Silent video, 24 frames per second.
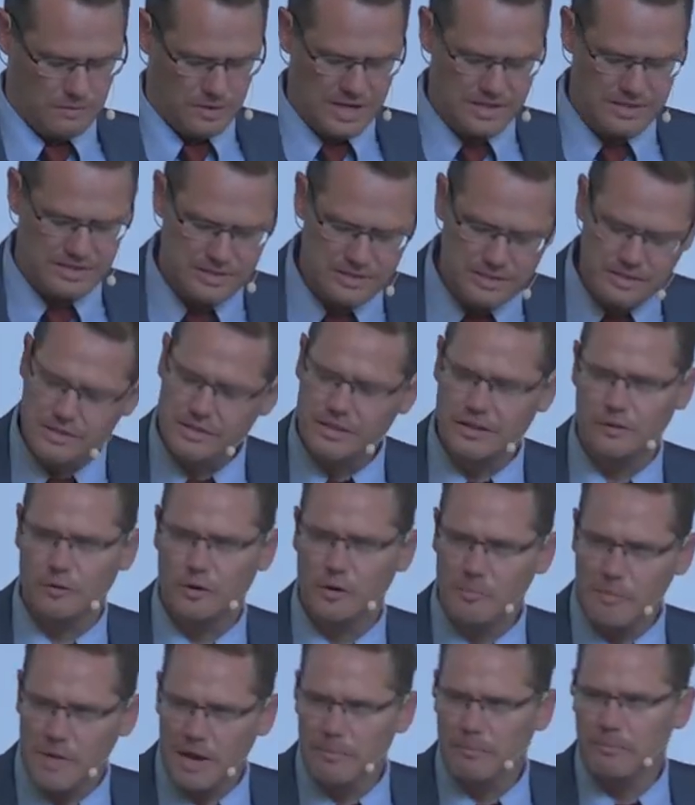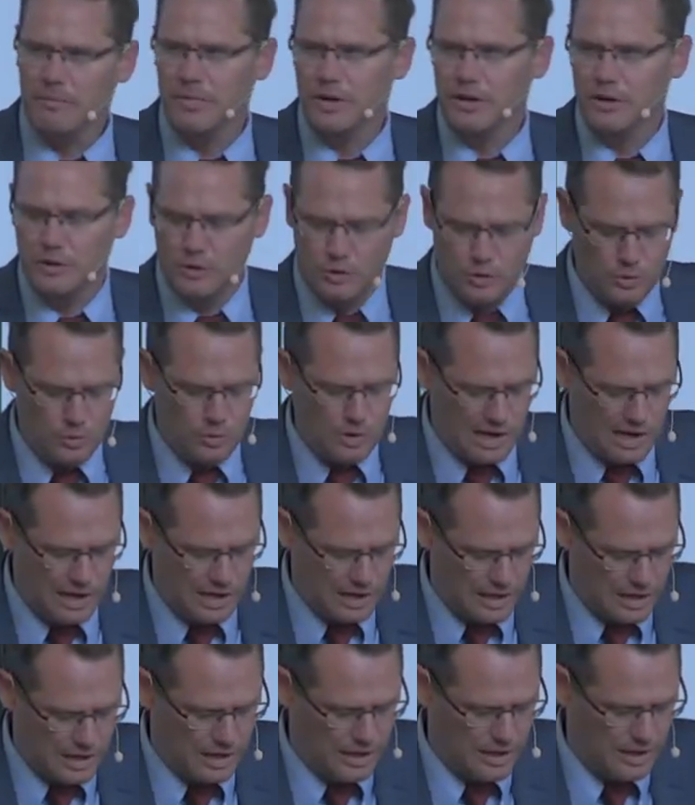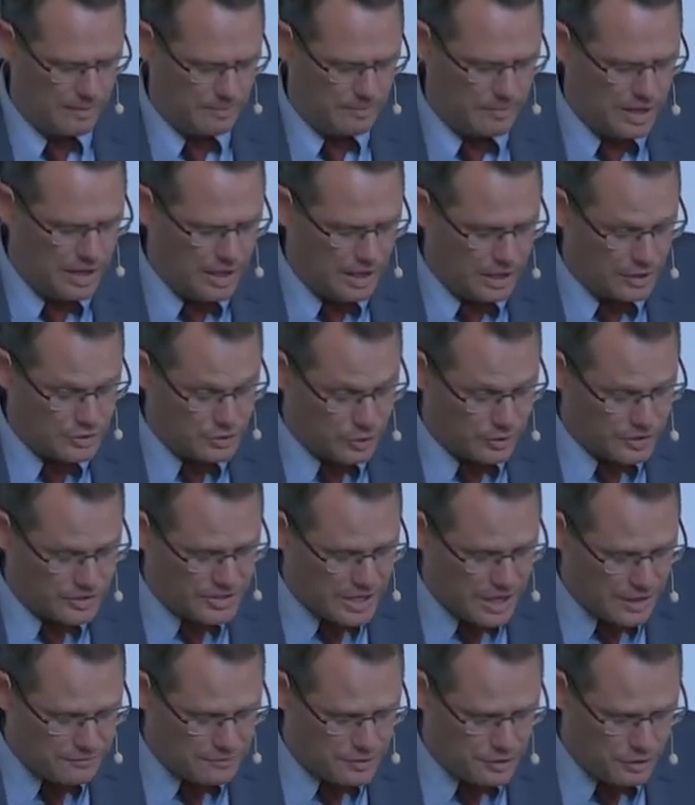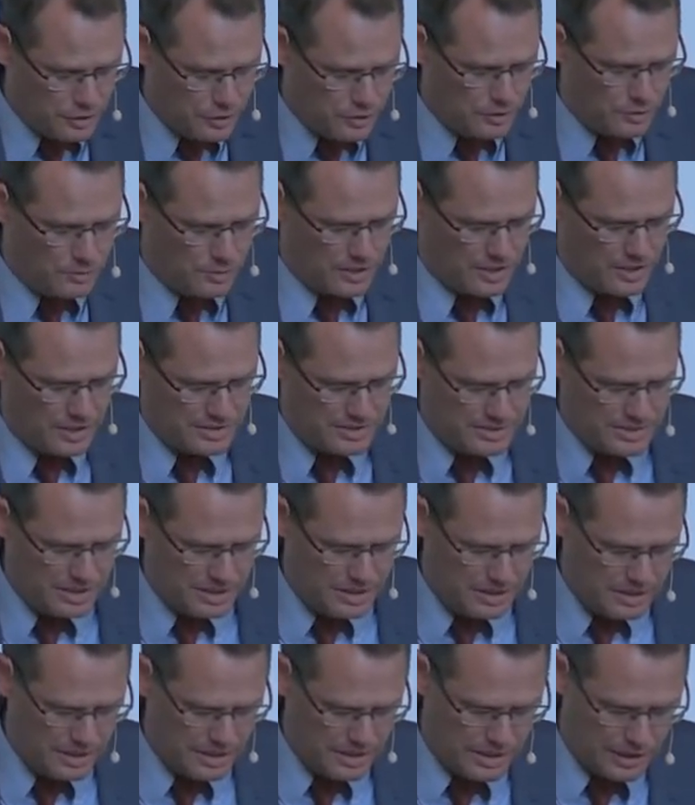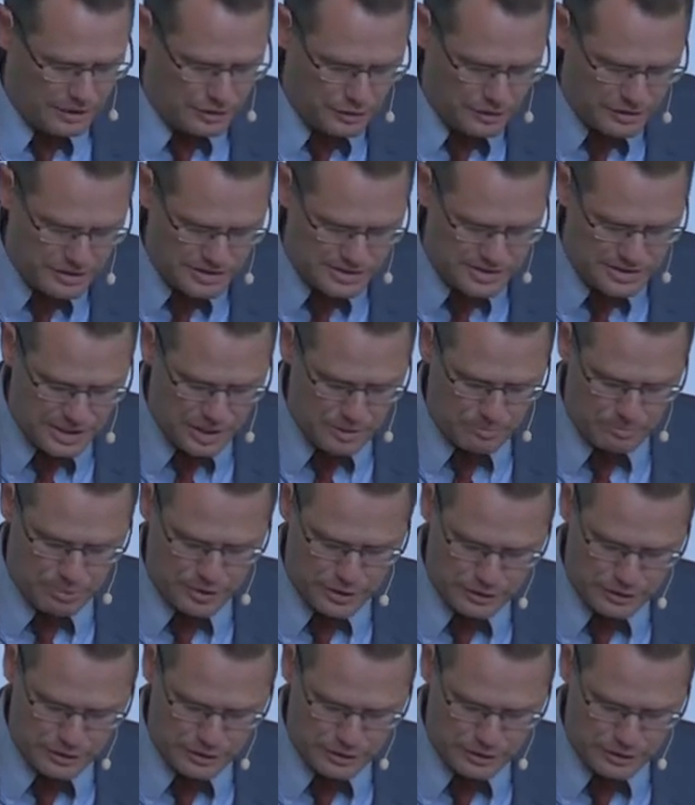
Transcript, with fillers: Rest and remember who I am. And so this afternoon, we're going to see it under this theme